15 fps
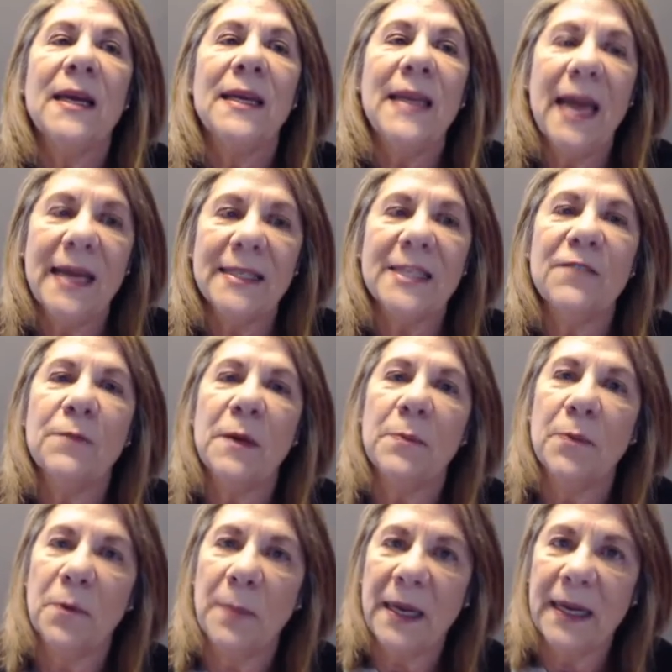yes, if
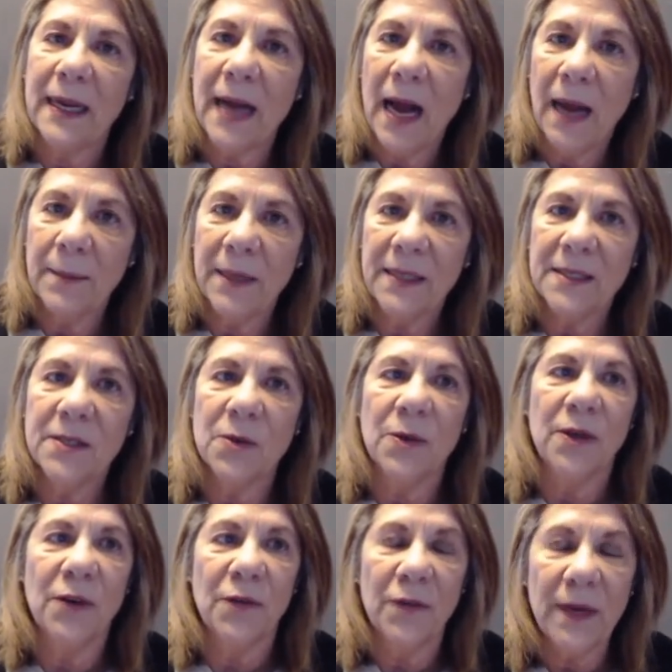people are making comments
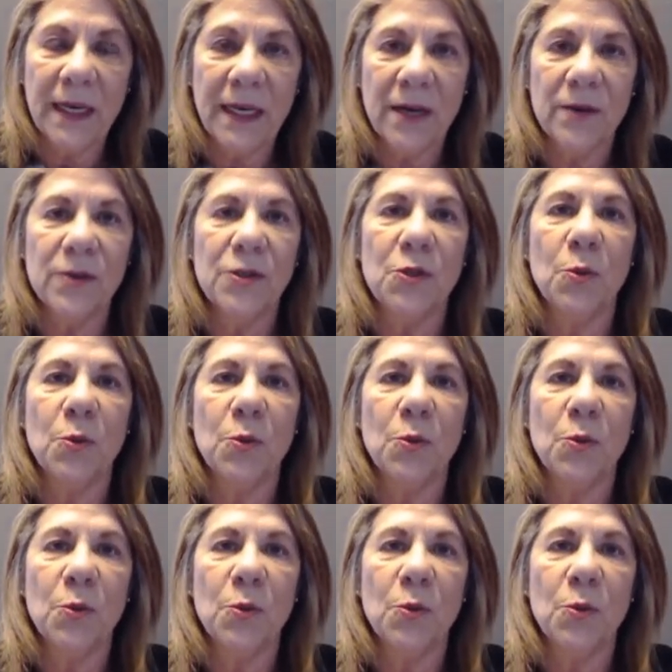on your videos,